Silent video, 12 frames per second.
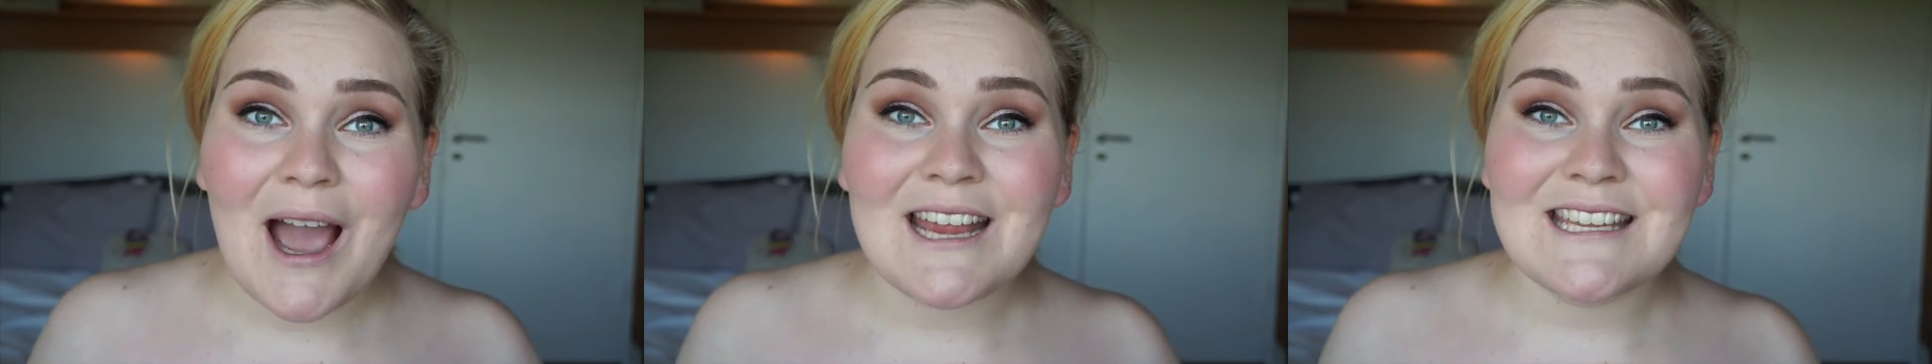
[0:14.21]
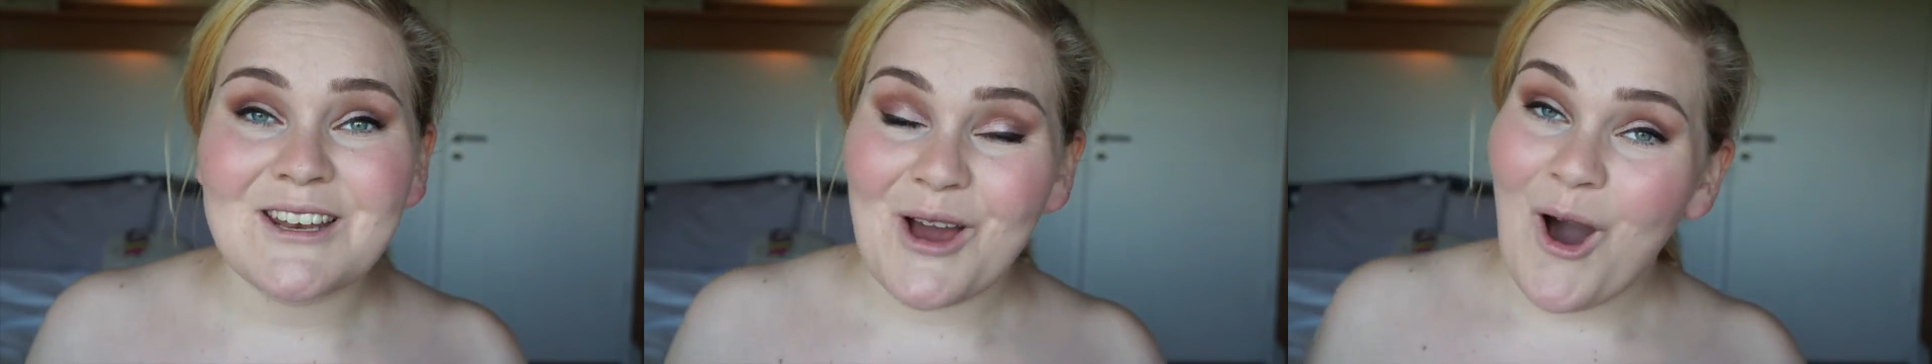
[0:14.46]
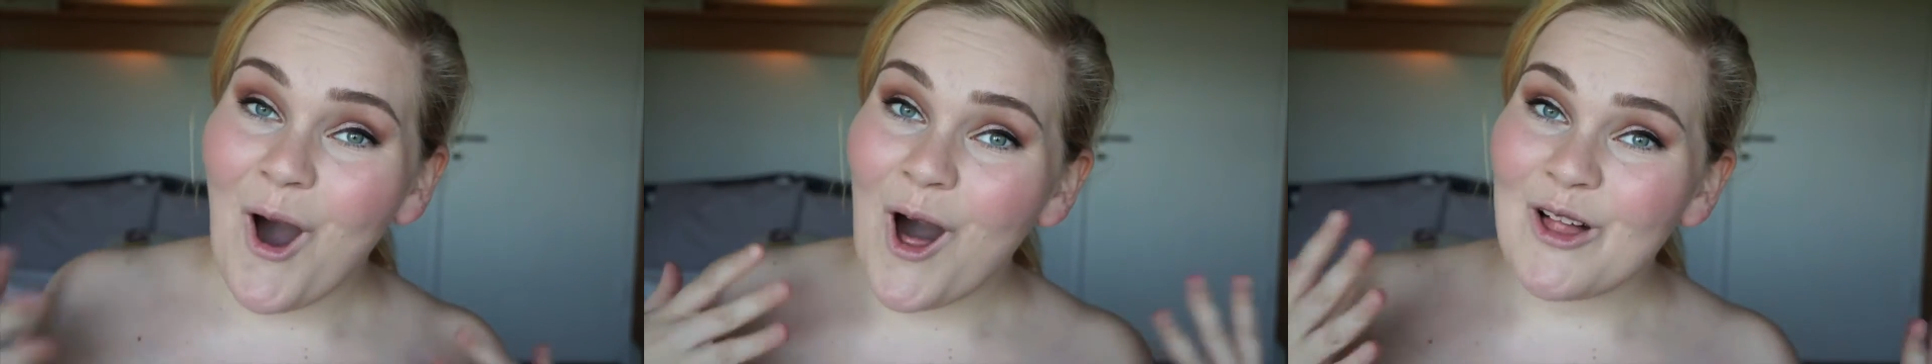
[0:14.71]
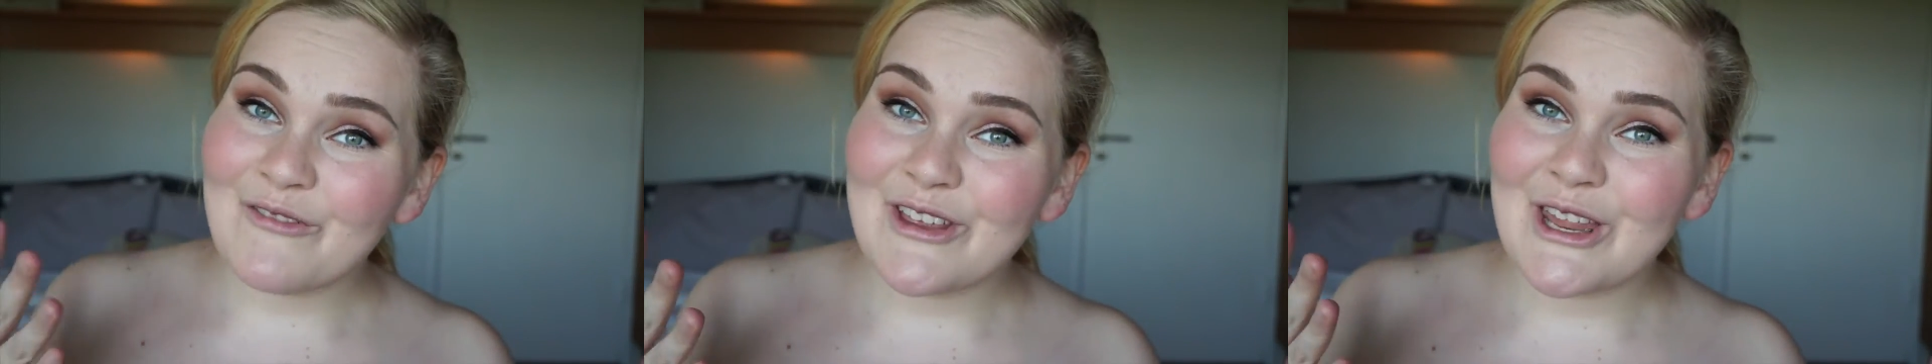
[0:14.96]
I did a
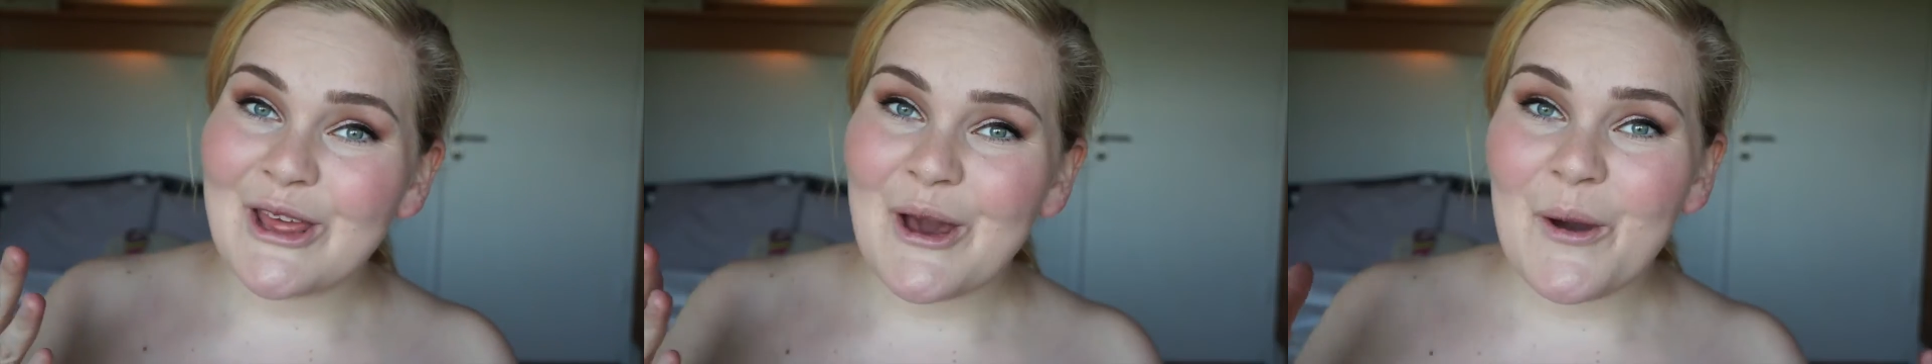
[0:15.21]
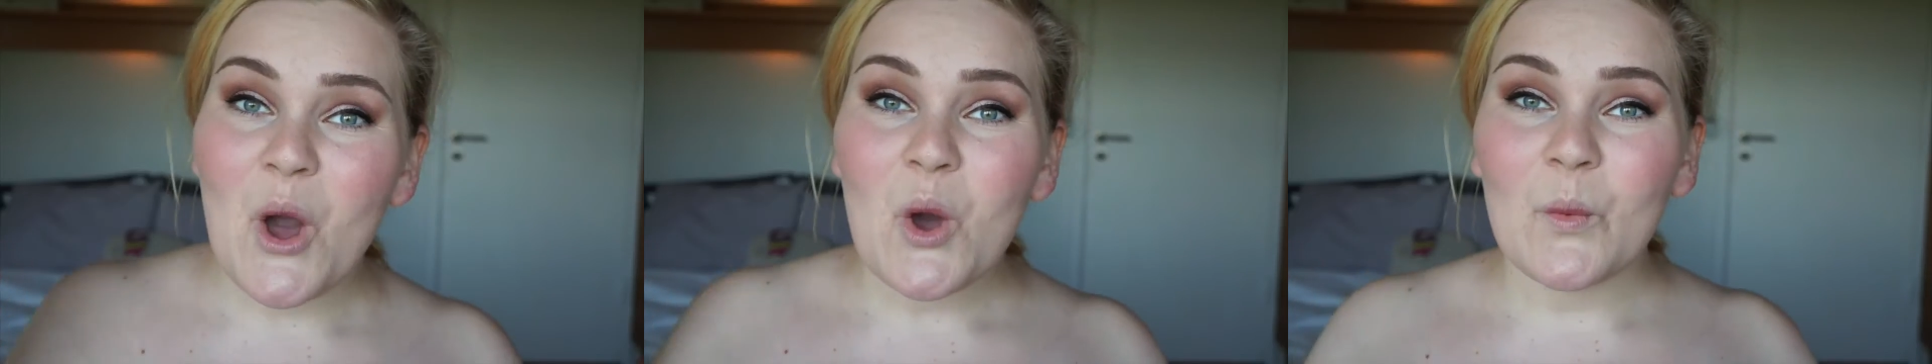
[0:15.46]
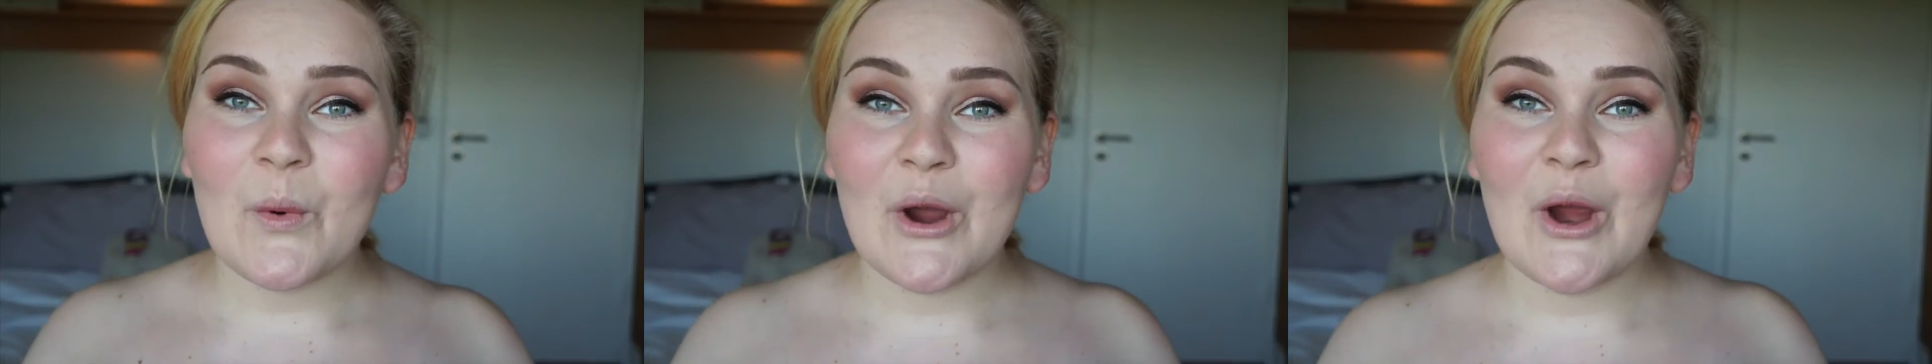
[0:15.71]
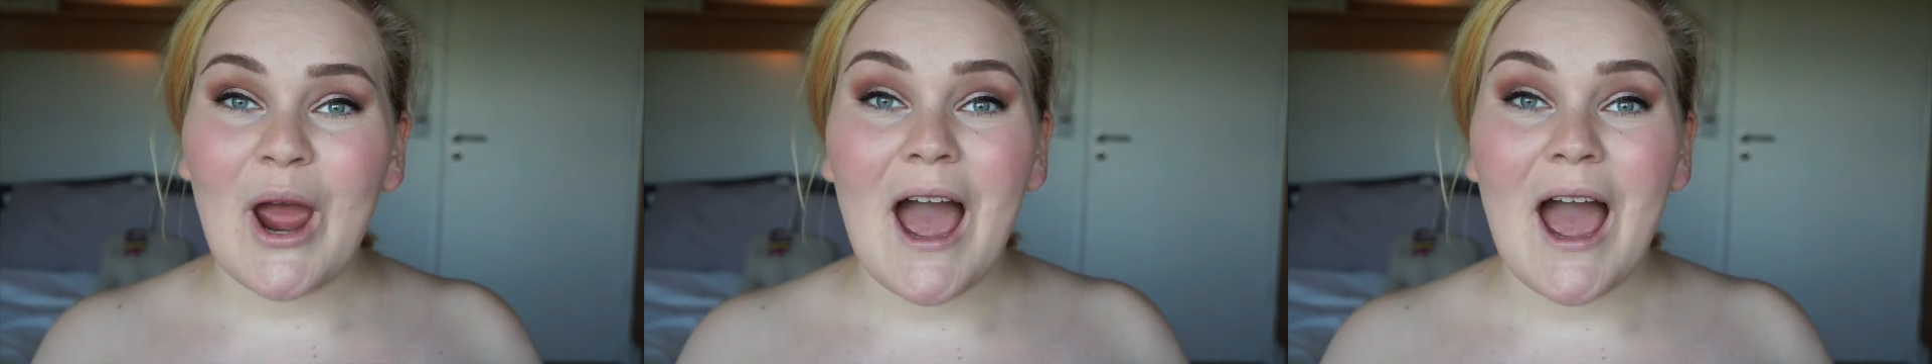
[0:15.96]
haul video where